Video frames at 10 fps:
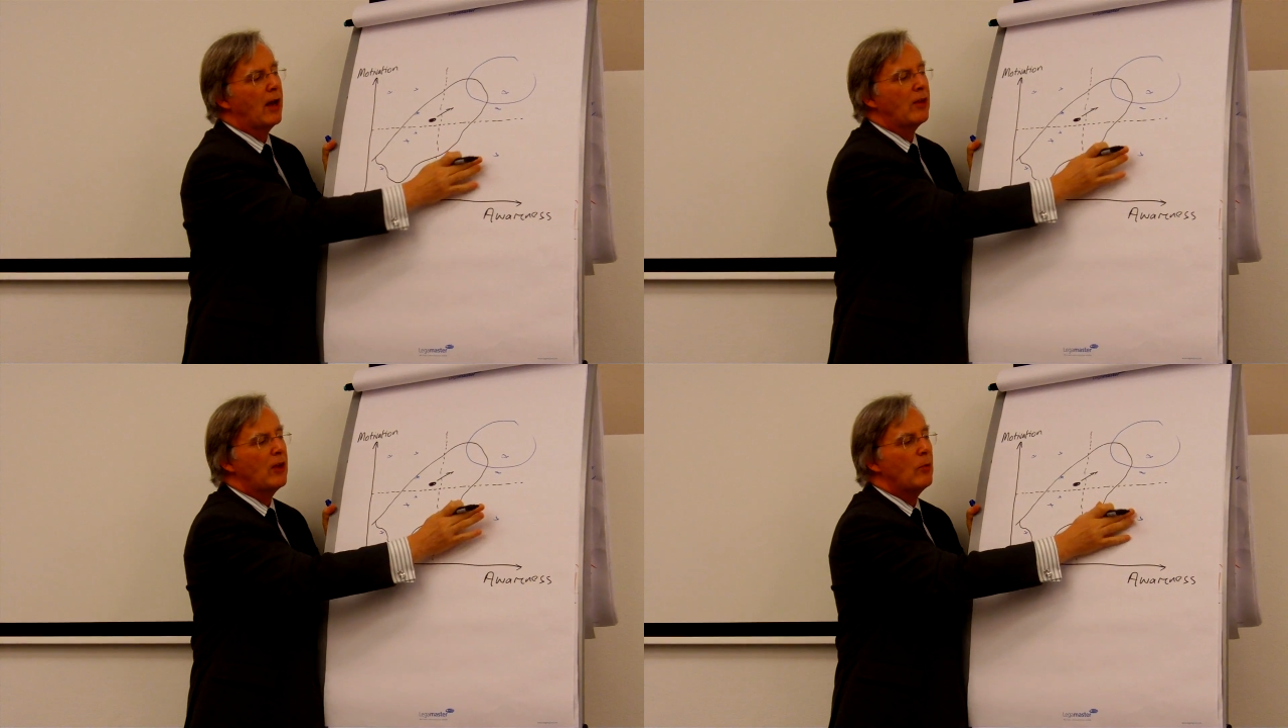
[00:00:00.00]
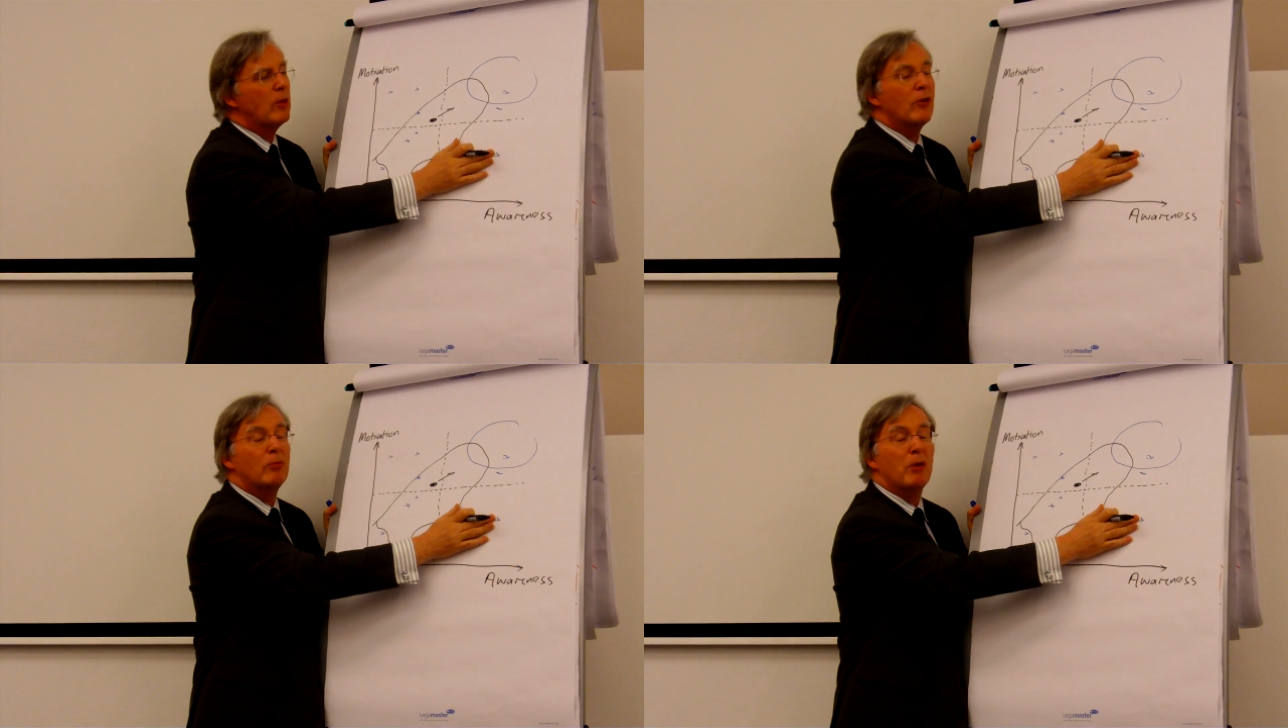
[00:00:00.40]
And I think
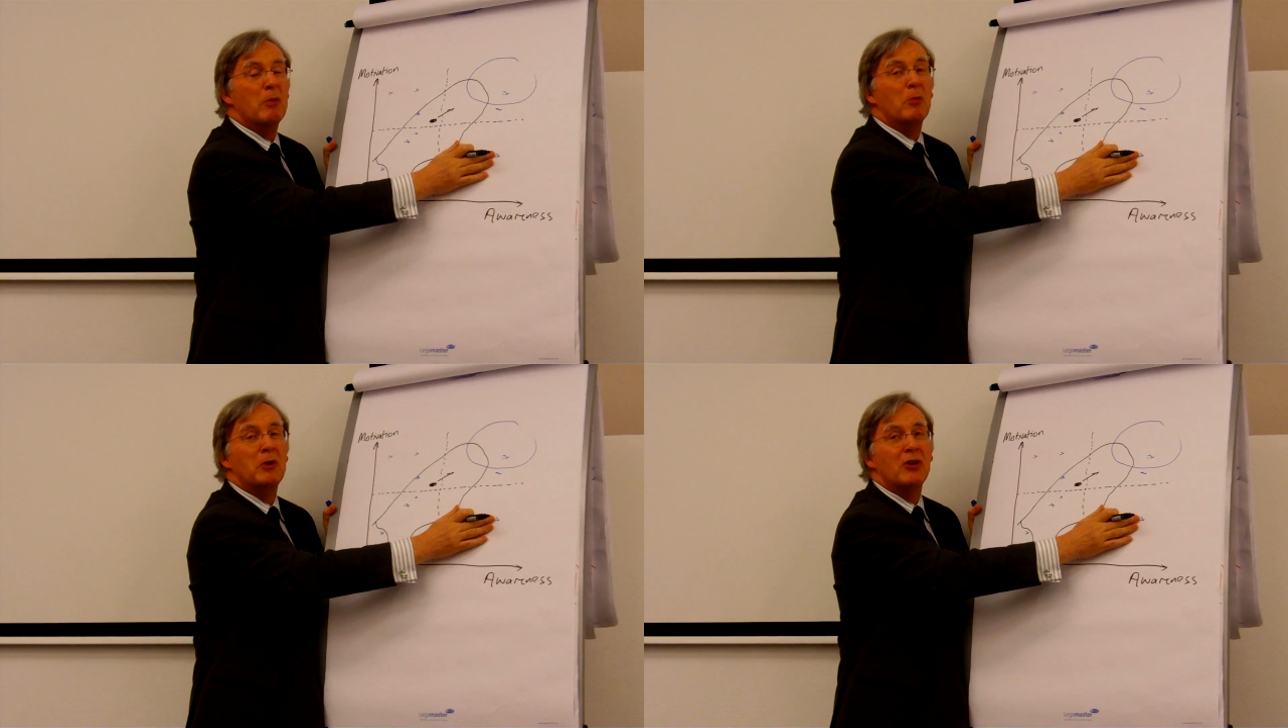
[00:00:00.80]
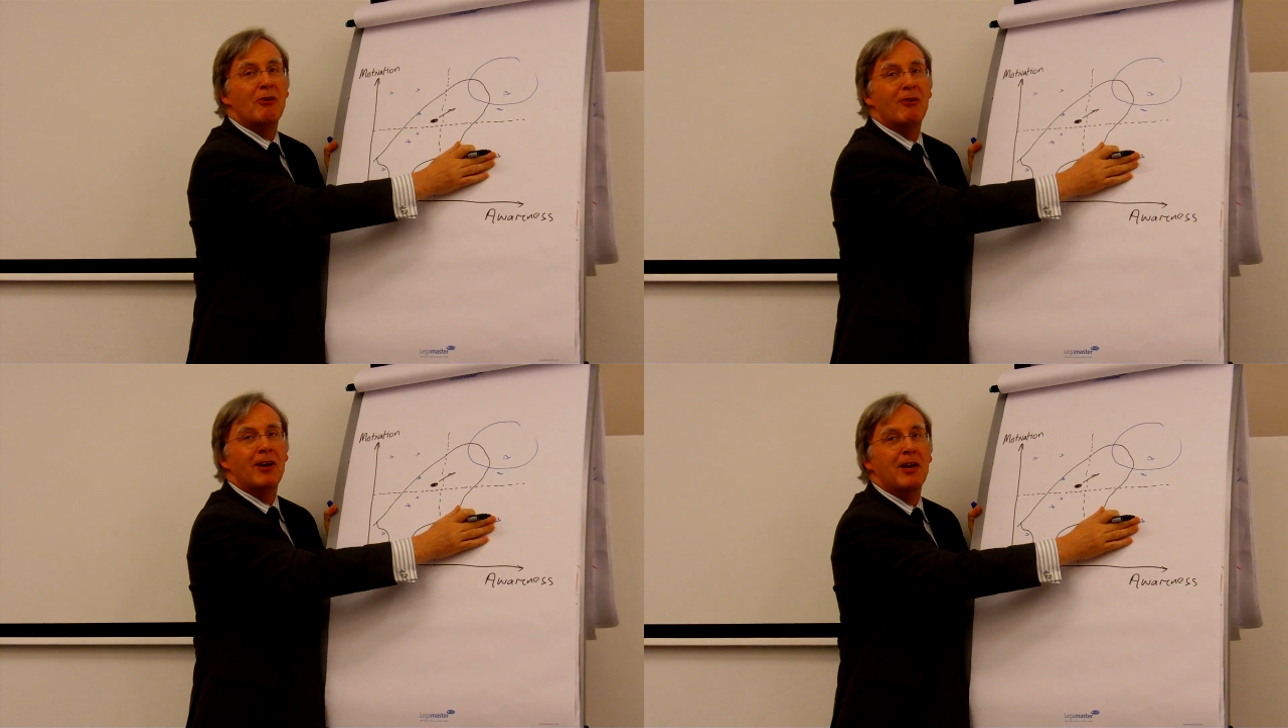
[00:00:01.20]
with those people, we
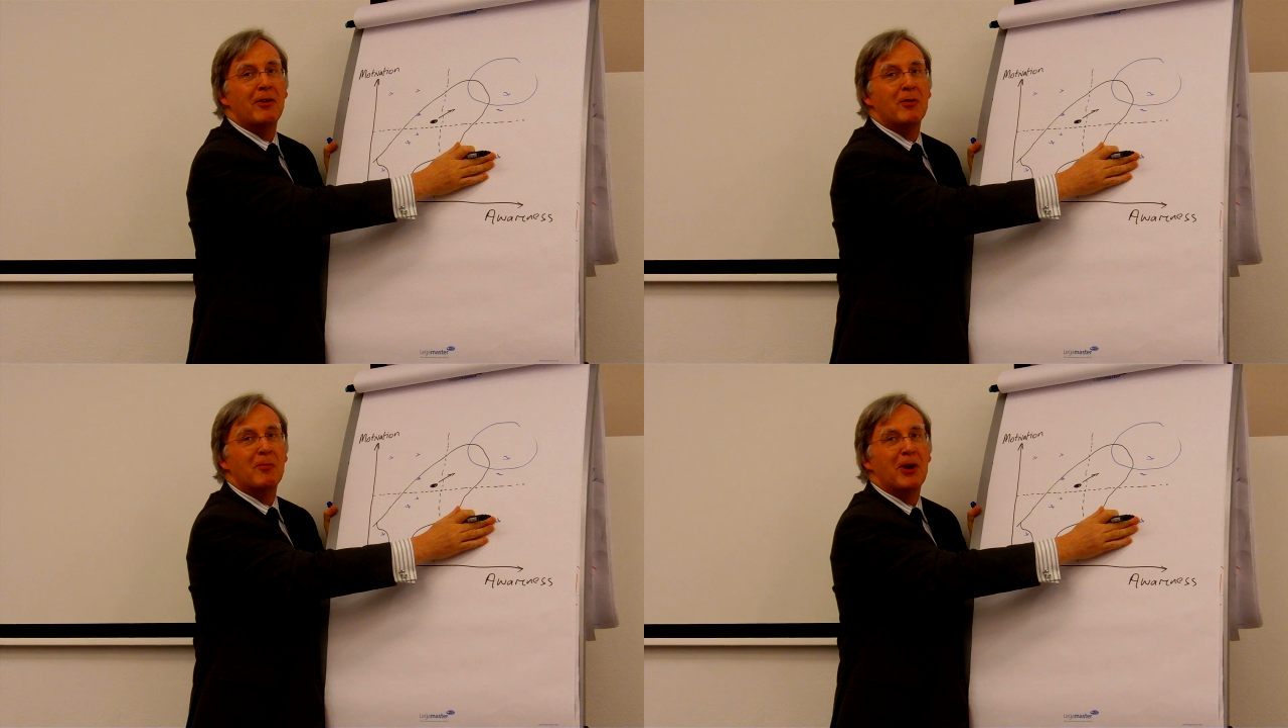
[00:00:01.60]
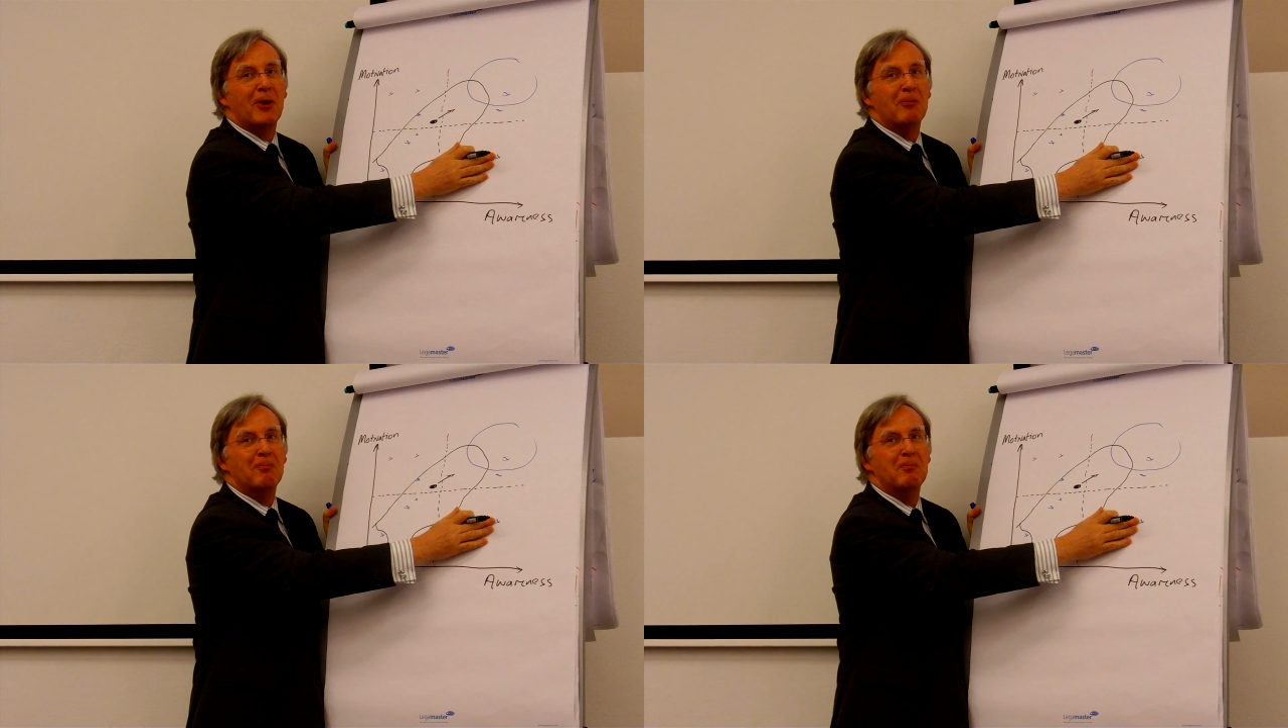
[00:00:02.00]
generally leave them
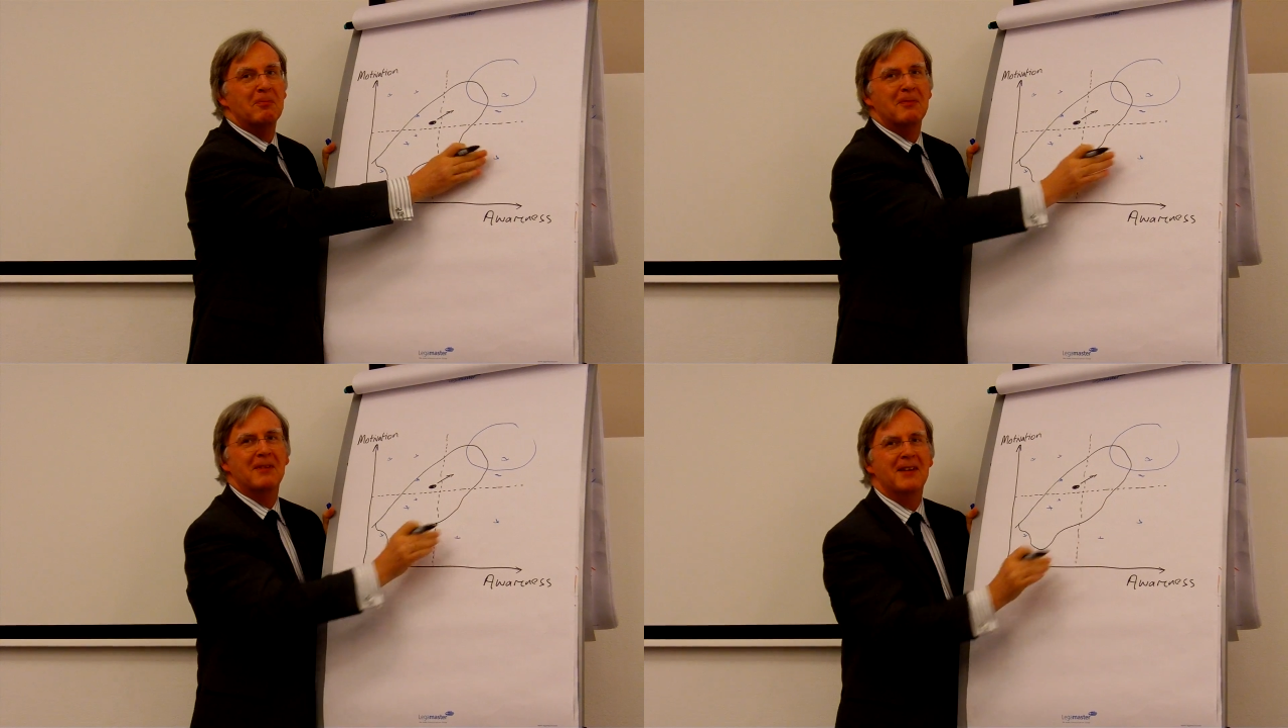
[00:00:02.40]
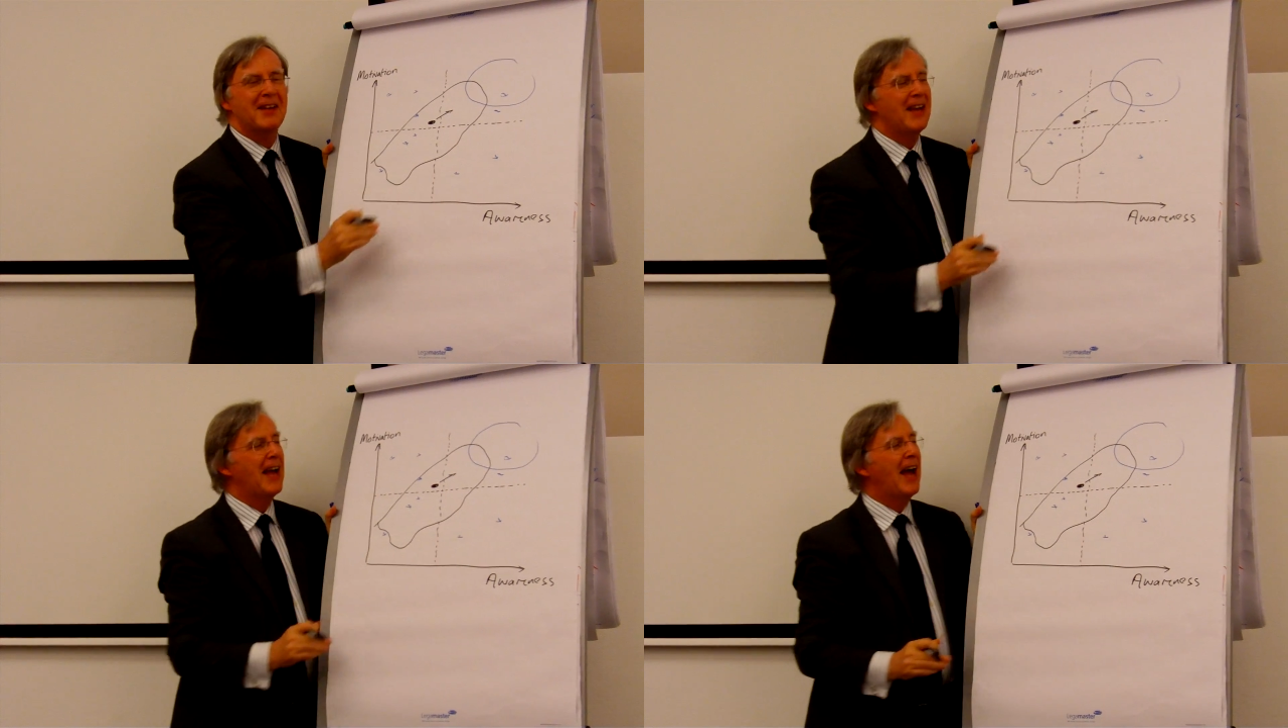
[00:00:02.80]

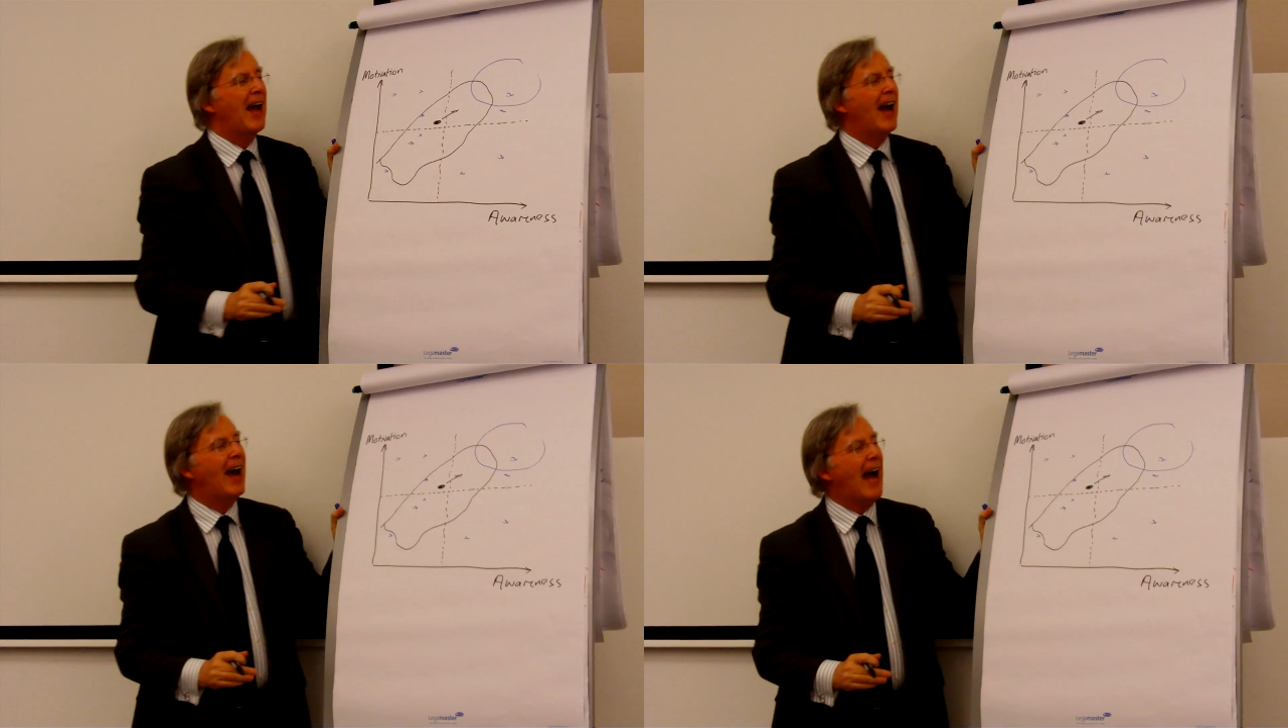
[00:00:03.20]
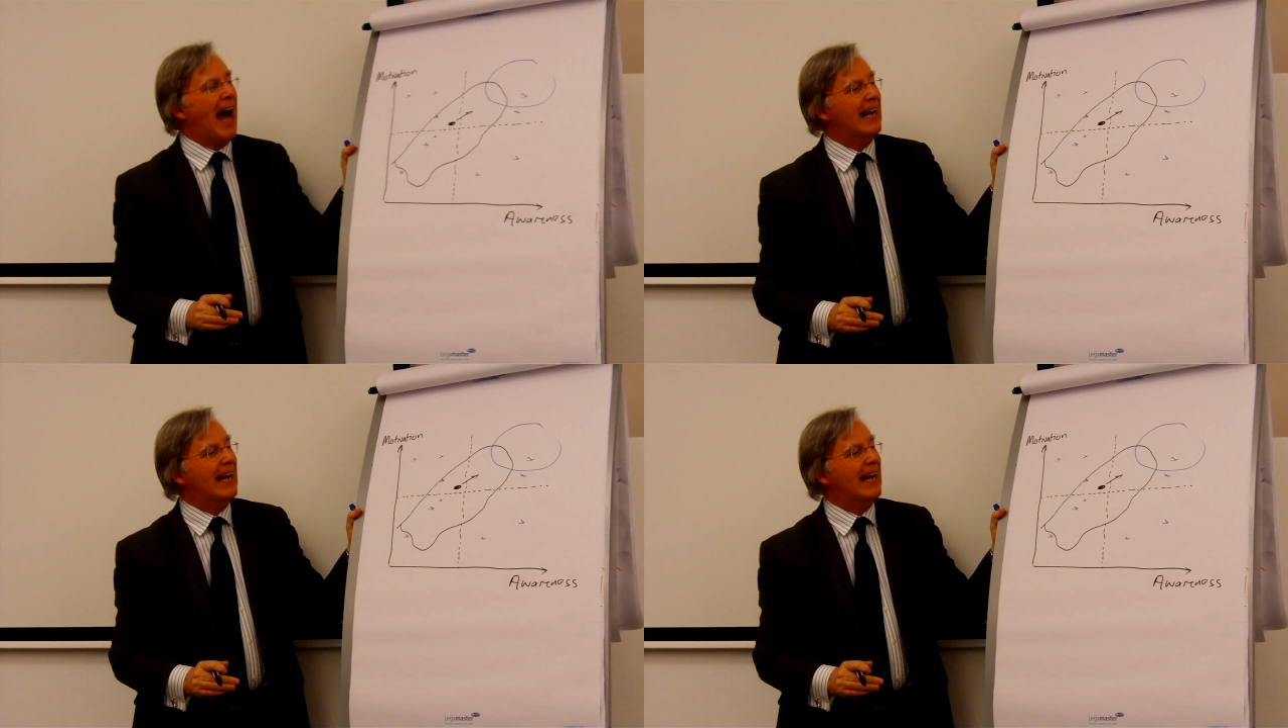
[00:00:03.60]
alone.